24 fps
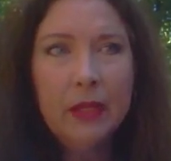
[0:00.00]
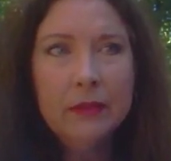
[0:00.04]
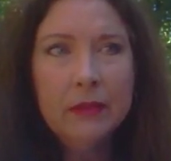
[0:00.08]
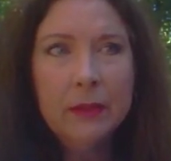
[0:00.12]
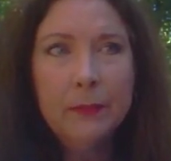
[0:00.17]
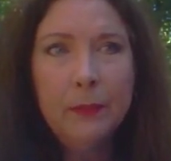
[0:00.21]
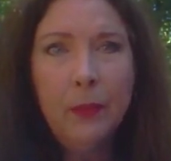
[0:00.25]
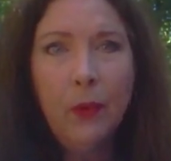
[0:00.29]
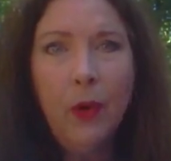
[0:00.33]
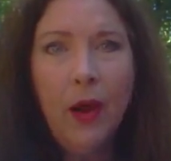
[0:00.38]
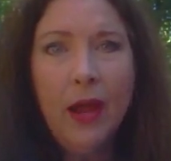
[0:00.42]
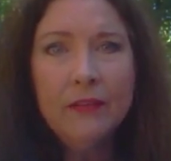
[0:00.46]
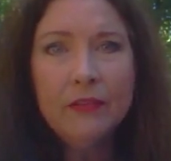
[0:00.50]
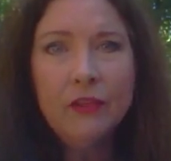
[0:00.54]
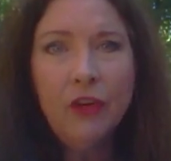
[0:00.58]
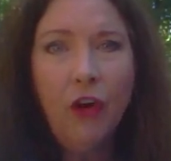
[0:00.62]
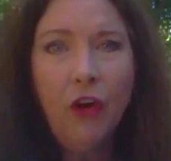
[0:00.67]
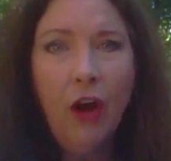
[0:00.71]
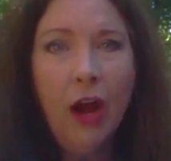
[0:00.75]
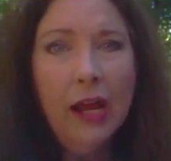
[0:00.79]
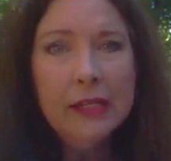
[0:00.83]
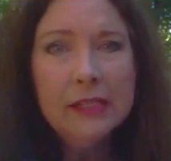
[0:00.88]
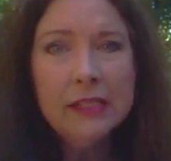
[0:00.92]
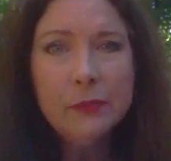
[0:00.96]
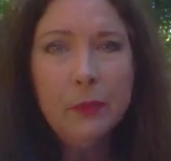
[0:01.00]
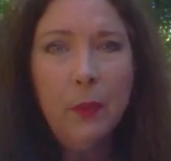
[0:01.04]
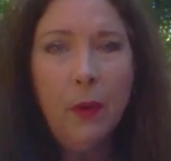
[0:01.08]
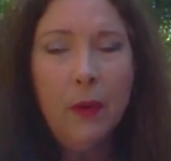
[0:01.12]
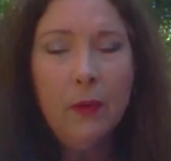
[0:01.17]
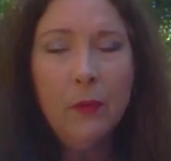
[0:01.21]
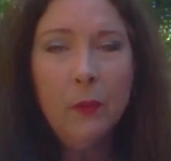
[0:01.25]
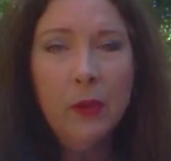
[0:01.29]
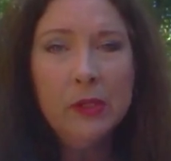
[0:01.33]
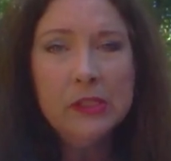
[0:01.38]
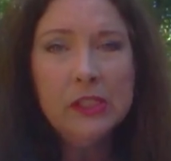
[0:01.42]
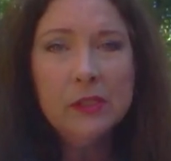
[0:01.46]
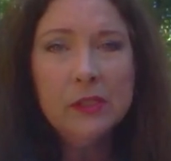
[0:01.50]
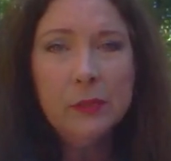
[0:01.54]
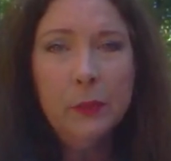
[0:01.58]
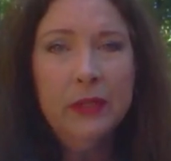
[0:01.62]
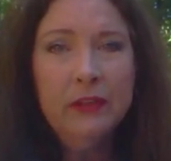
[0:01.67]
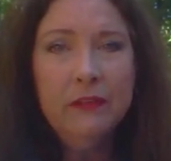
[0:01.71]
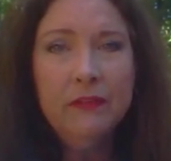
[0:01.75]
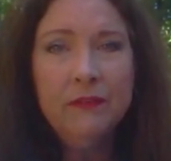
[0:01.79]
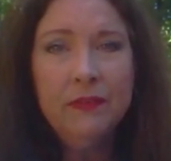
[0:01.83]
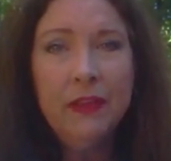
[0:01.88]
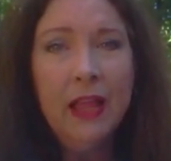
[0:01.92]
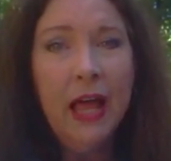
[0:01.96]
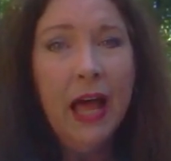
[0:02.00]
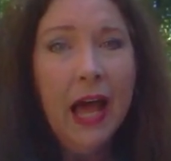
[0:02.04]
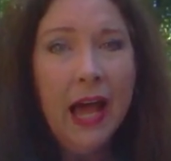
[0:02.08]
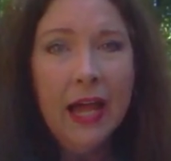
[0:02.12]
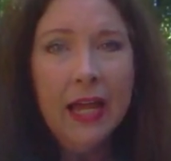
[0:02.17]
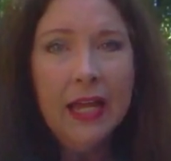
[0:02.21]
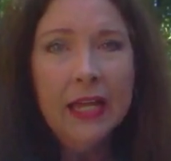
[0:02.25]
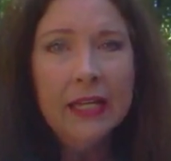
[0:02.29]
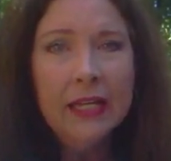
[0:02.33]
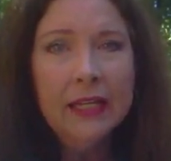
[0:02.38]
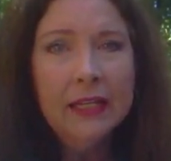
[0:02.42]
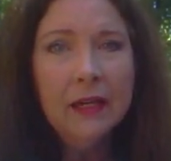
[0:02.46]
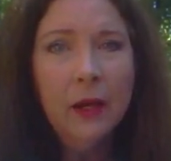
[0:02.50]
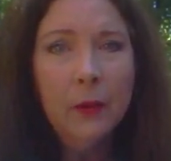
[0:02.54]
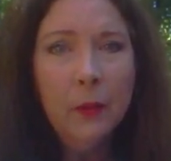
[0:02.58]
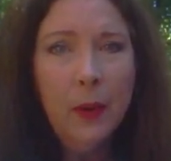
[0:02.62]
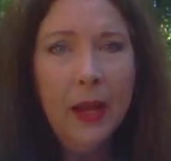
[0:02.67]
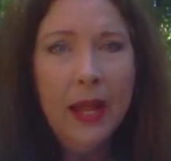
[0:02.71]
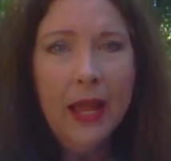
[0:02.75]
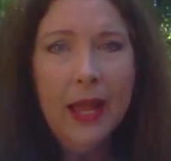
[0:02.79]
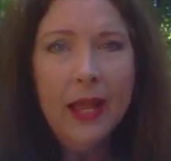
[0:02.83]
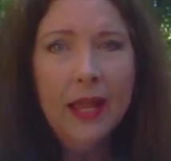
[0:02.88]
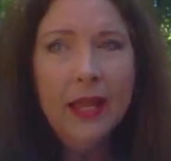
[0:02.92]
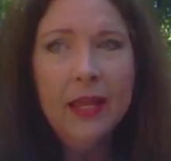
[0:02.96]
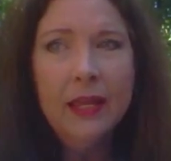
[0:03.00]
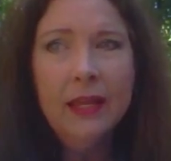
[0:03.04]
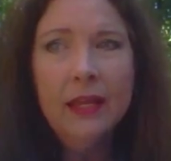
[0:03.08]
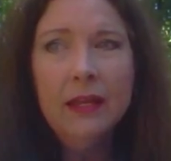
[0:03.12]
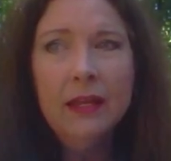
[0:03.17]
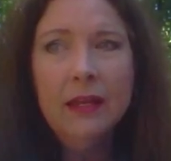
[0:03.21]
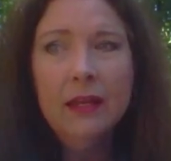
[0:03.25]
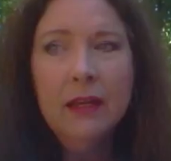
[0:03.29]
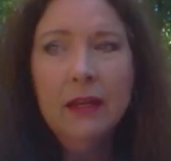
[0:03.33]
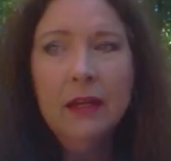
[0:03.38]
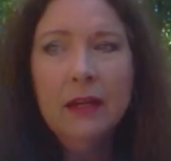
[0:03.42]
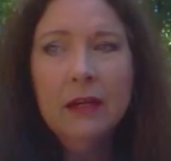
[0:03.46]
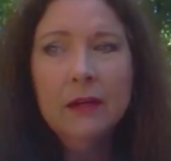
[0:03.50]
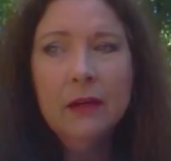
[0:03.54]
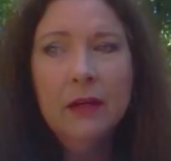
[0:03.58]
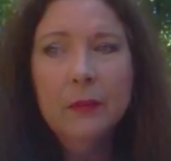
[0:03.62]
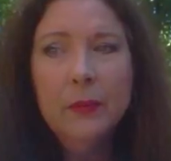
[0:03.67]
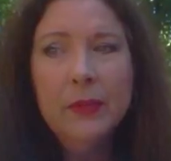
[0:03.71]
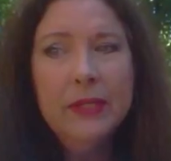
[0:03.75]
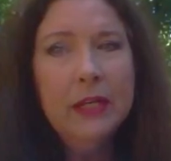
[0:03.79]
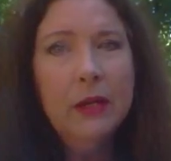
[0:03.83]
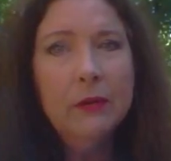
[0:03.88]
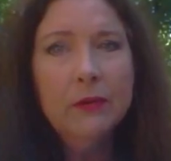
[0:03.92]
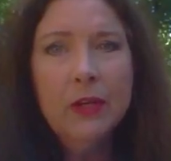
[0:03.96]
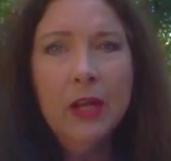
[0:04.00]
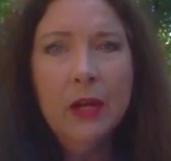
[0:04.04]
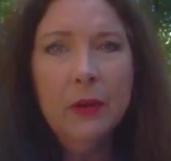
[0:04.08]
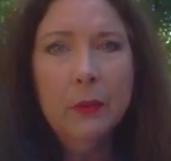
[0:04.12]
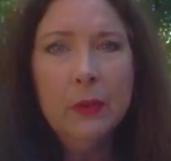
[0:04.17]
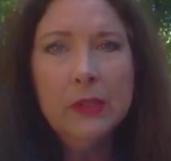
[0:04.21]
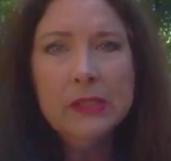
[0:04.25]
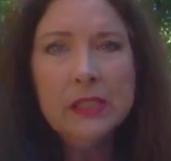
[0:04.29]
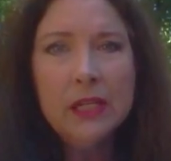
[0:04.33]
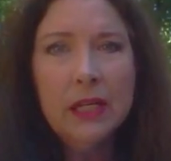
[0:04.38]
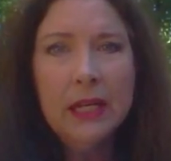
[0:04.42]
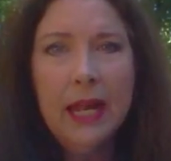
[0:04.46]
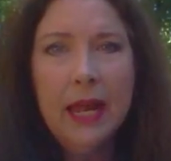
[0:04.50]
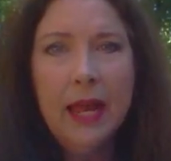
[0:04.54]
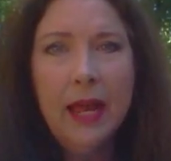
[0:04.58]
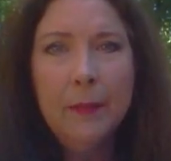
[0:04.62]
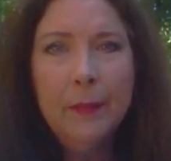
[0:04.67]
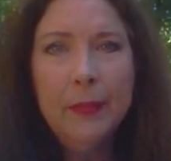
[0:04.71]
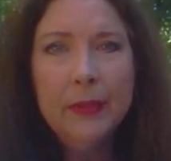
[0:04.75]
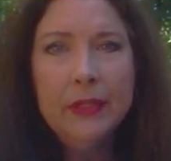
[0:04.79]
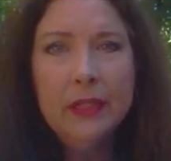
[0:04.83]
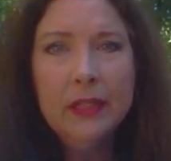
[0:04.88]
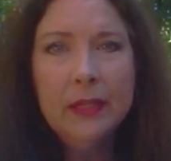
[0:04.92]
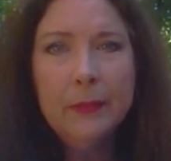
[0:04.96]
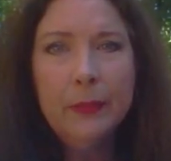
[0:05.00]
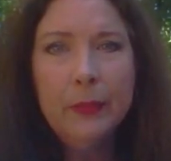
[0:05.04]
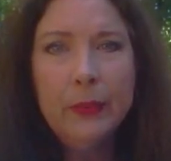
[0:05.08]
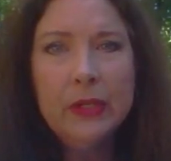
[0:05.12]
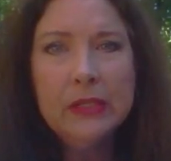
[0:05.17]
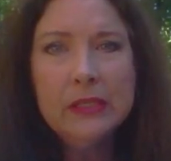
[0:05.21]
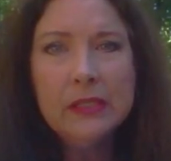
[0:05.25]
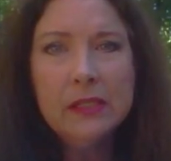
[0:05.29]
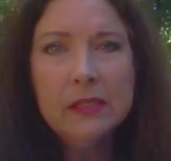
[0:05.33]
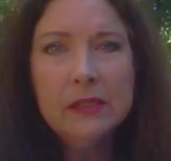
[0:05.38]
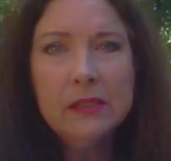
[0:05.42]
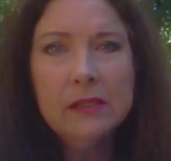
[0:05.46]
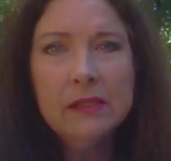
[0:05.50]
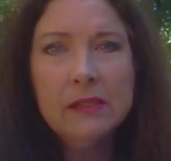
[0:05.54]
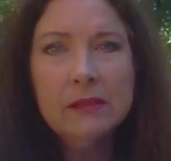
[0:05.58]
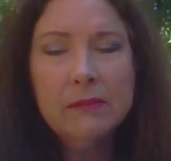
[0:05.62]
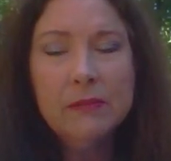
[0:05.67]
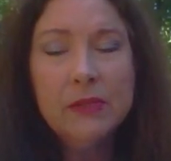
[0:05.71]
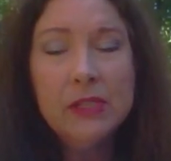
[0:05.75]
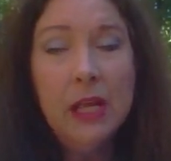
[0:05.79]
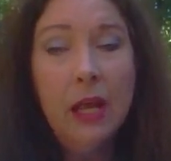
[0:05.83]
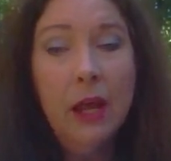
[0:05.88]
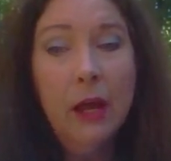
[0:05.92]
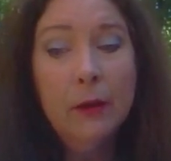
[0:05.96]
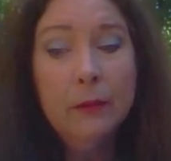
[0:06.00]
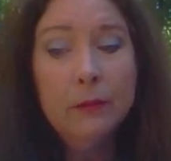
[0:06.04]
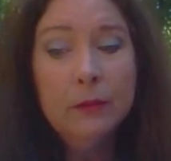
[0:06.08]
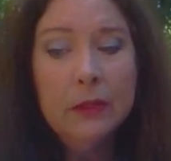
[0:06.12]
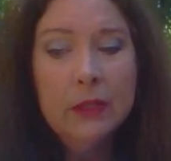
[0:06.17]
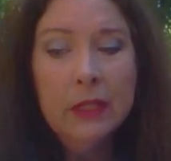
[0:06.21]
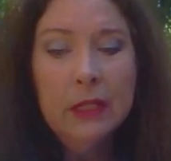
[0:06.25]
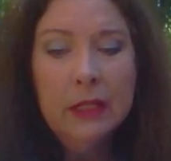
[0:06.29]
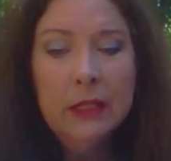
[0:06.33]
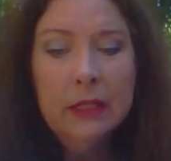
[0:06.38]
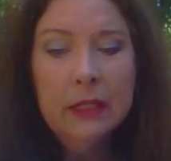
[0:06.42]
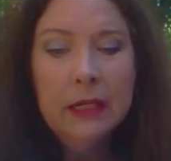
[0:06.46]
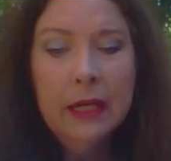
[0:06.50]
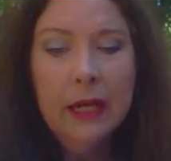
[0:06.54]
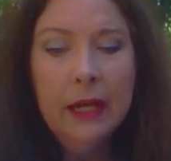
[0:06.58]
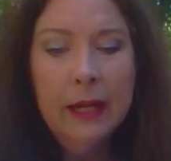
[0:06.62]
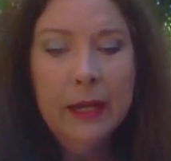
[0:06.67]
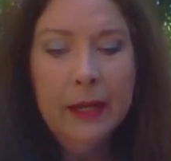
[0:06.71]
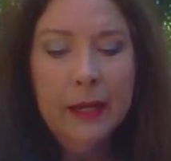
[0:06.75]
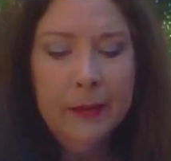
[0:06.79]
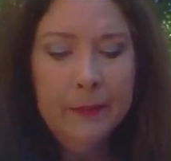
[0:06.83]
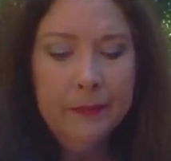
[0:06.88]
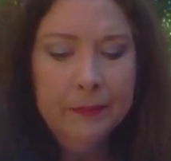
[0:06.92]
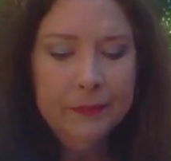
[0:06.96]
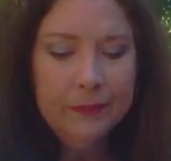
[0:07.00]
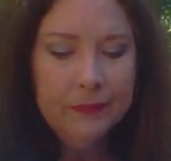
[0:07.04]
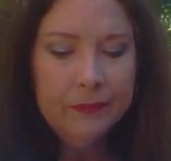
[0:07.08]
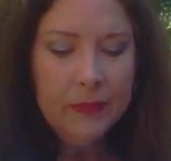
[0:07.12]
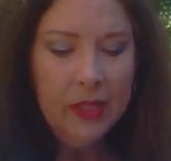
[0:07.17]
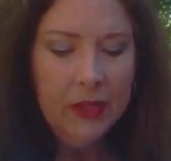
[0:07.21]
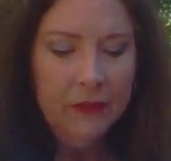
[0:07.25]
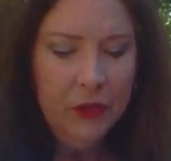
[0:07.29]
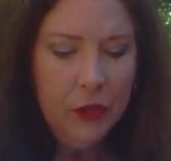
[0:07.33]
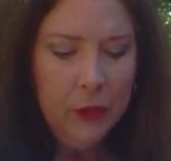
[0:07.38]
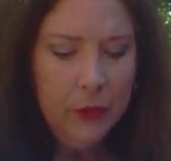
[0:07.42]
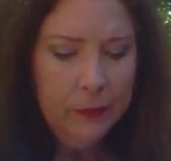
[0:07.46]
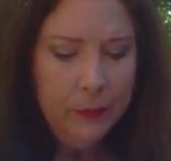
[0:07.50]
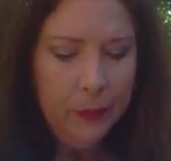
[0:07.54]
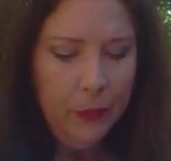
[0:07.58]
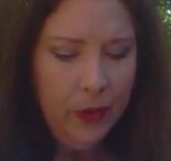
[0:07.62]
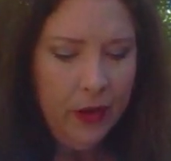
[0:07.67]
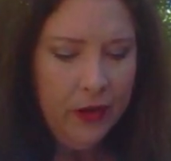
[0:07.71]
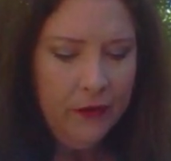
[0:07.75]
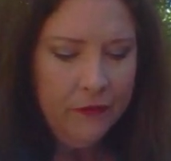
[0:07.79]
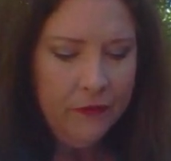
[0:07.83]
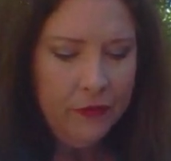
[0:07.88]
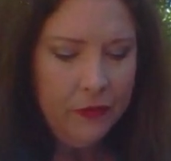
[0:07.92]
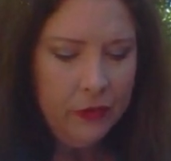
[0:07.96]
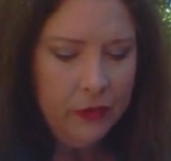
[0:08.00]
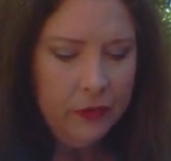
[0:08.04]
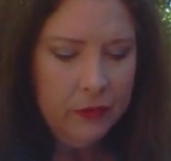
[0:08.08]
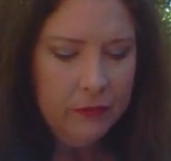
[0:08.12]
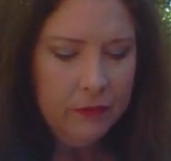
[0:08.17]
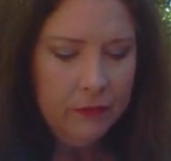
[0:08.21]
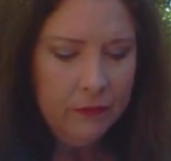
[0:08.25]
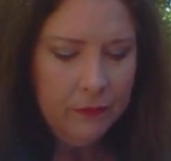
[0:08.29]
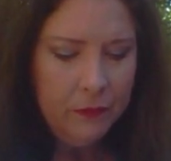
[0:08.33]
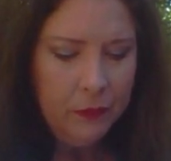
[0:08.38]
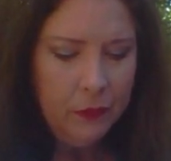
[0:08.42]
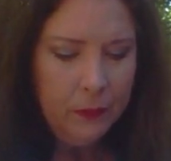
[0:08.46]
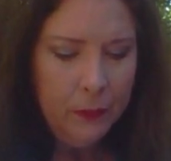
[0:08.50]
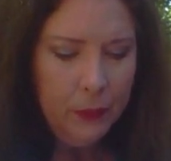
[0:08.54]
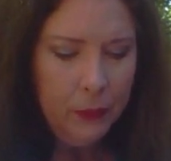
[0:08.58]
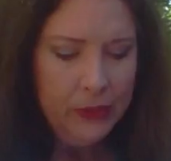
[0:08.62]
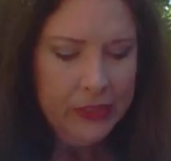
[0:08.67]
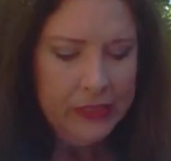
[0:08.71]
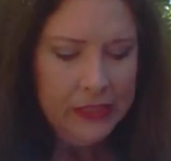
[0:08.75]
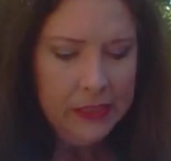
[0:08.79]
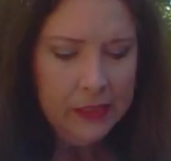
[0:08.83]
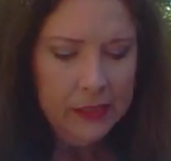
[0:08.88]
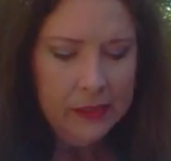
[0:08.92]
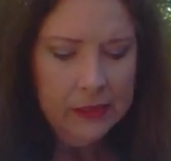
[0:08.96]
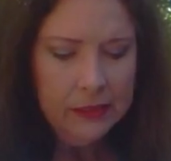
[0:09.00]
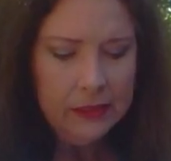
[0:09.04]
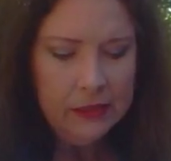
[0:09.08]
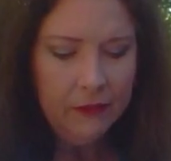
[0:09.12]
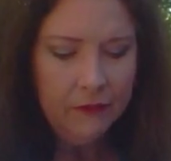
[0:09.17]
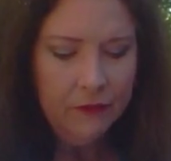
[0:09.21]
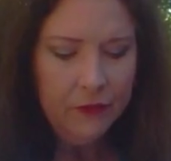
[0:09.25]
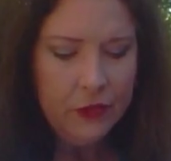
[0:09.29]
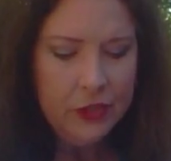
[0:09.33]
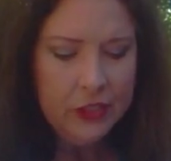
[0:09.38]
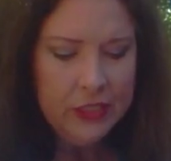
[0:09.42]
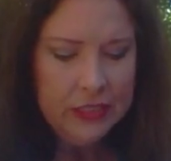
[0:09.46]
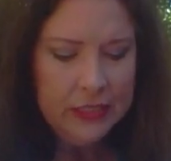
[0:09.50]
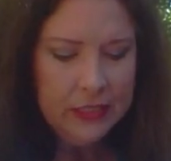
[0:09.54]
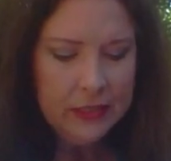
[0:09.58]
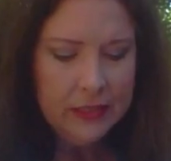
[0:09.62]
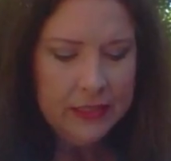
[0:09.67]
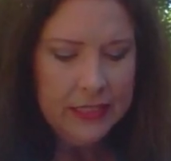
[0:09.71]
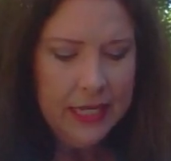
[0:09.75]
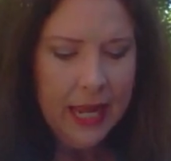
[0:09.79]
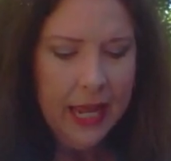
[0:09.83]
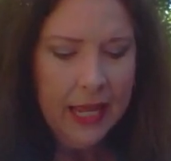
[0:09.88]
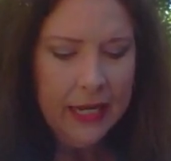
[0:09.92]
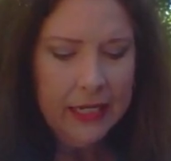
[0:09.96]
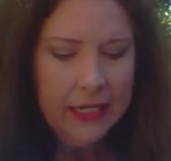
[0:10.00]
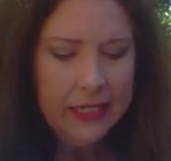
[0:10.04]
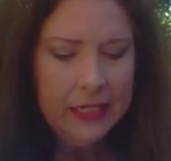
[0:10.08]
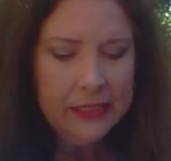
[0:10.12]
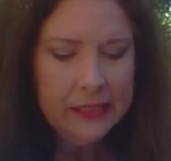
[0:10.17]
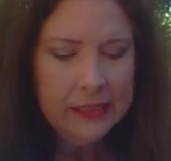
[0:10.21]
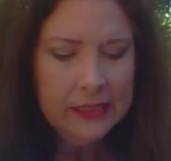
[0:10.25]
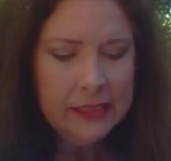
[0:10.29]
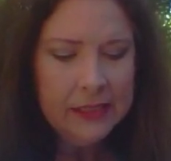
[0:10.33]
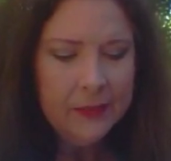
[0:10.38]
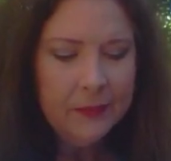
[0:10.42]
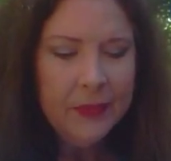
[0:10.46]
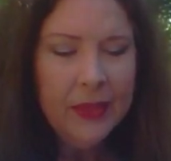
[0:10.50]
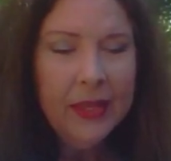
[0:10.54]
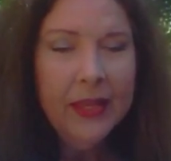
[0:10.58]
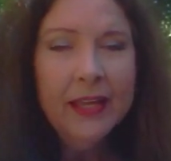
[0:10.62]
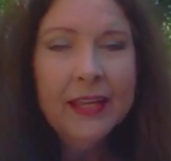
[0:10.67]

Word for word: the bride of Christ, once we fly away, we don't know what's going to happen in the prisons. So um, if you would pray for, for prisons and for Taddeus.